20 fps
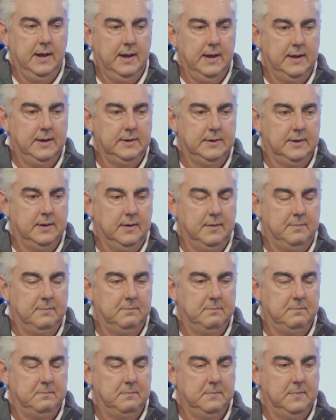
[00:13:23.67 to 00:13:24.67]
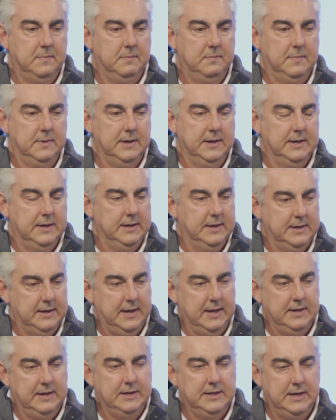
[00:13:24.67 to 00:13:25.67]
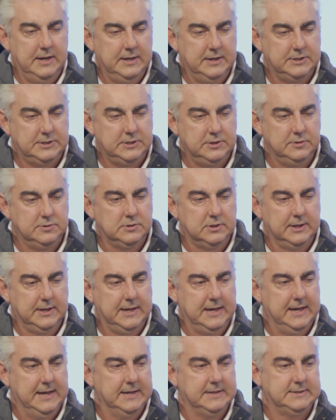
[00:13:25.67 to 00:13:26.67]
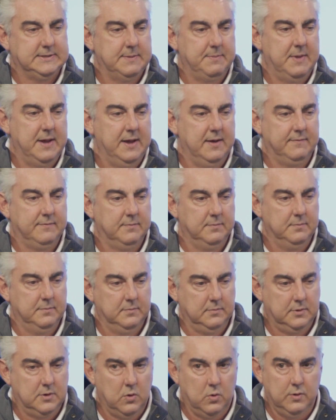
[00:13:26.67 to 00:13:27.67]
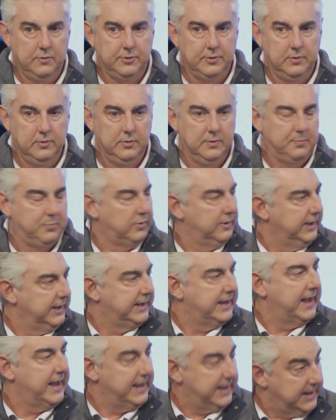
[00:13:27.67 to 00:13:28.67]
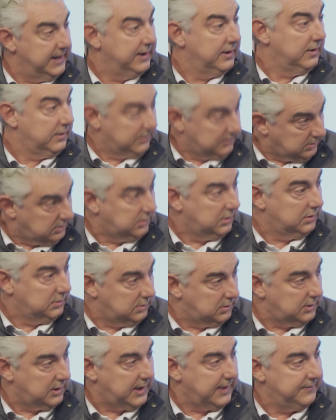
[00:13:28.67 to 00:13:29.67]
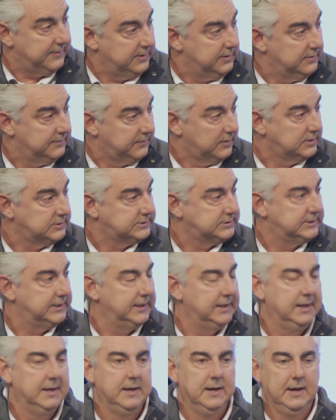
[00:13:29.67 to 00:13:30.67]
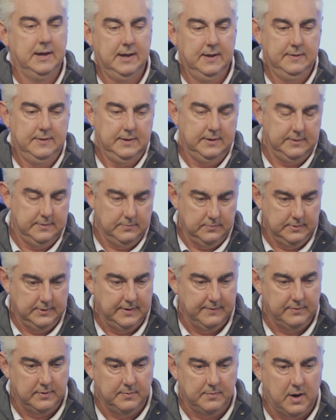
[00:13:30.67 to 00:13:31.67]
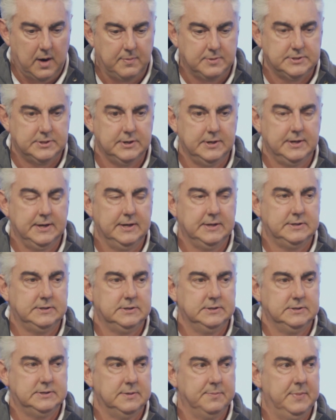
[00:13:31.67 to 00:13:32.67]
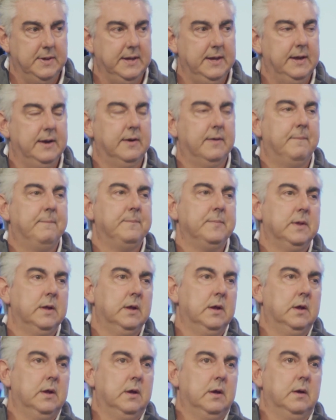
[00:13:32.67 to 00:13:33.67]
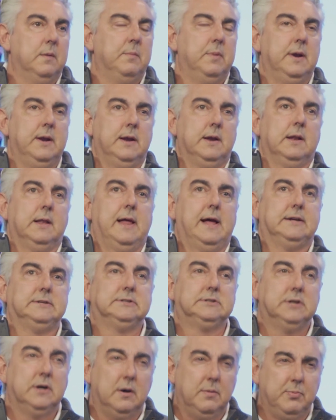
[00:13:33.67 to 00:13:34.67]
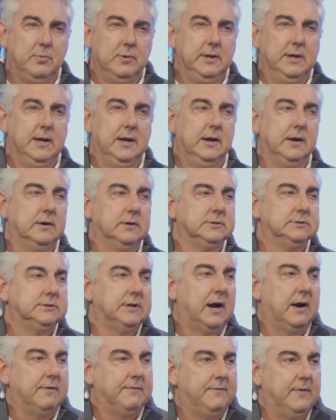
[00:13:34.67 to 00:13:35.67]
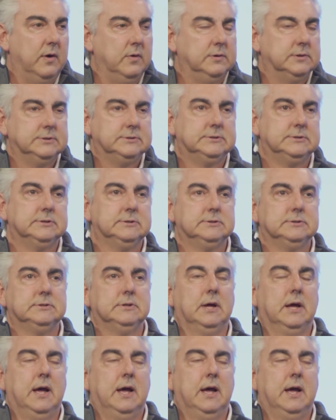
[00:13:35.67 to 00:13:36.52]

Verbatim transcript: And um, and, and it's usually kids that may have gone through the pre-K here at the university and then giving them opportunity to be here. But in the last couple years, our focus is,